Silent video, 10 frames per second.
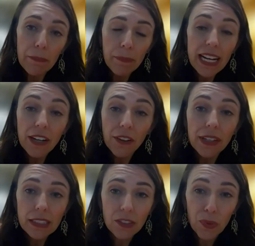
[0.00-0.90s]

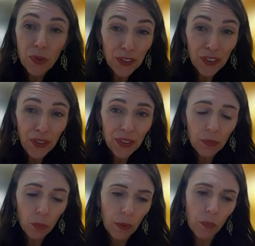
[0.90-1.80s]
areas of work though
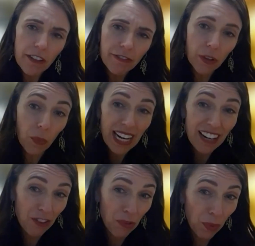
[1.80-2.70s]
where we feel we have
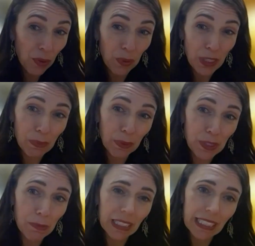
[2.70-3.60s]
a real
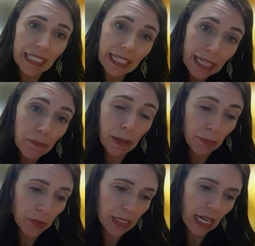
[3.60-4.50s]
responsibility to keep people
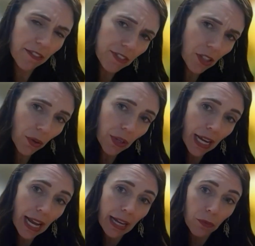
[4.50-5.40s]
safe. So
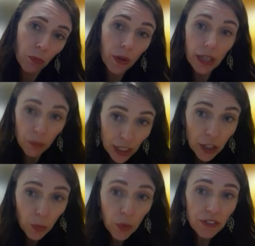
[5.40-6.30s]
w- when you
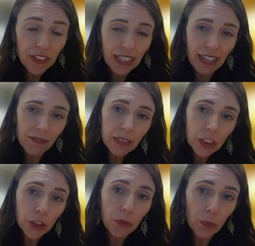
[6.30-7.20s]
work for the government
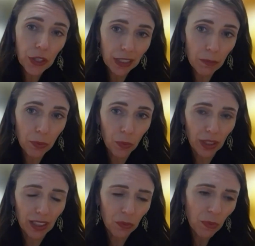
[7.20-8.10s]
and you work at the
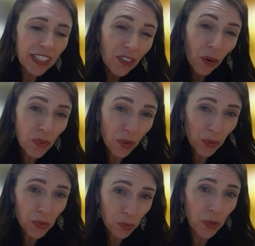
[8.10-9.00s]
border, we know
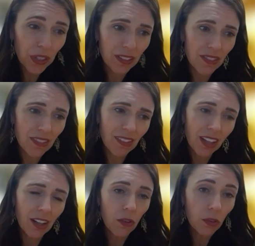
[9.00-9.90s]
those workers
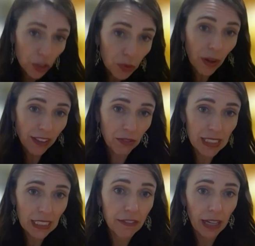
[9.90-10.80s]
do run the
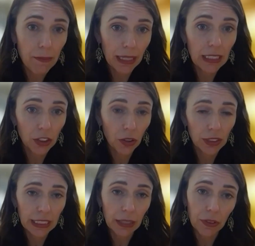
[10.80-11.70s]
risk of coming into
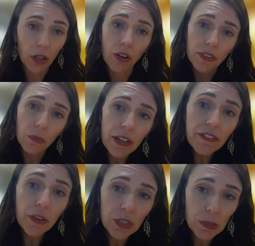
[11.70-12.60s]
contact with COVID and we
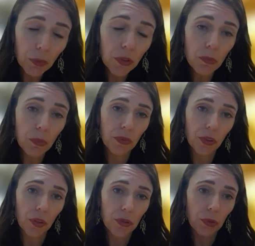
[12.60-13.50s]
feel responsible for
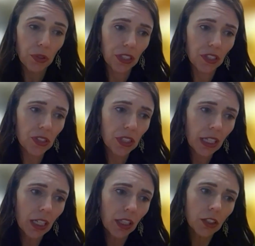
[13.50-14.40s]
those workers.
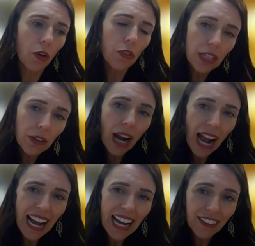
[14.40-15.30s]
So there
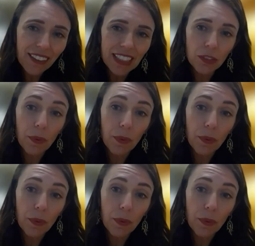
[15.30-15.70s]
are areas where